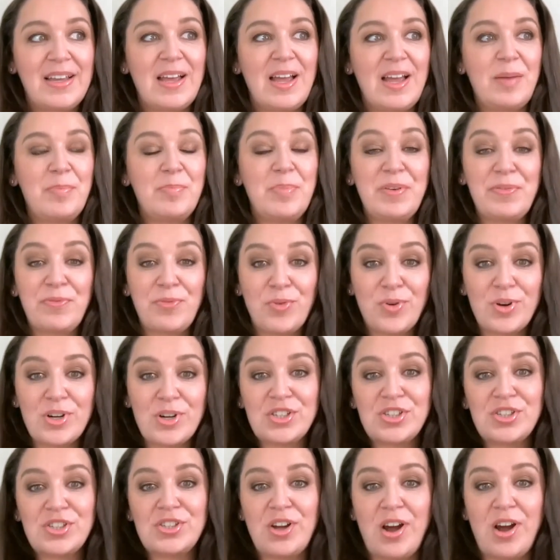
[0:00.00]
And before
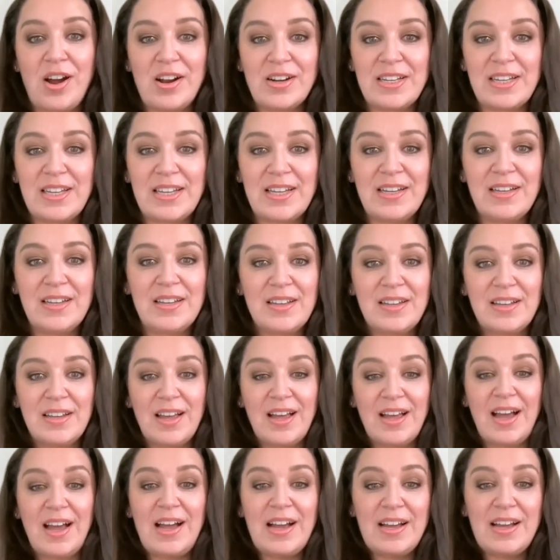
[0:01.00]
starting,
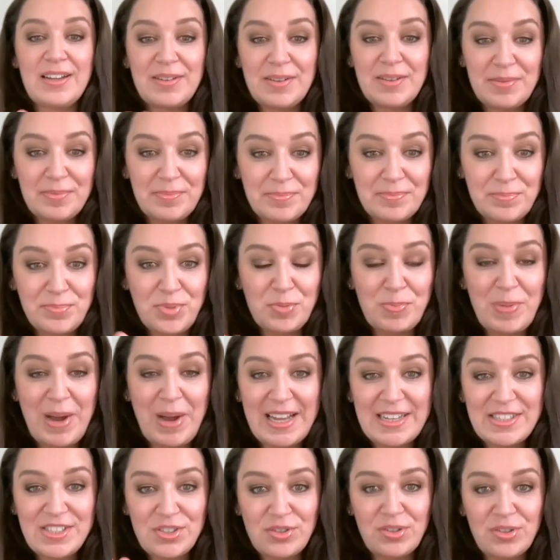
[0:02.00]
I put my
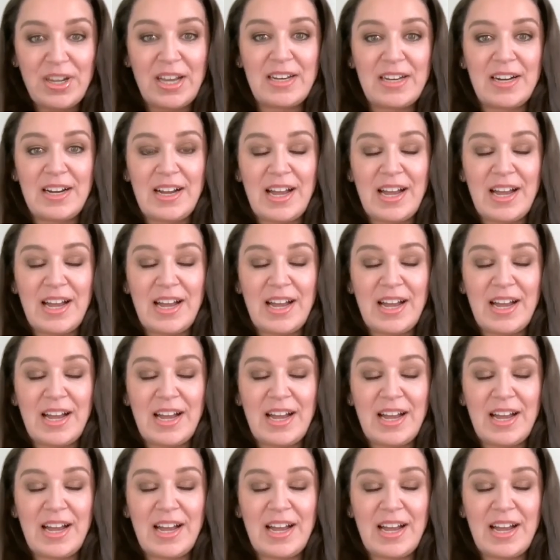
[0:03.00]
hands together.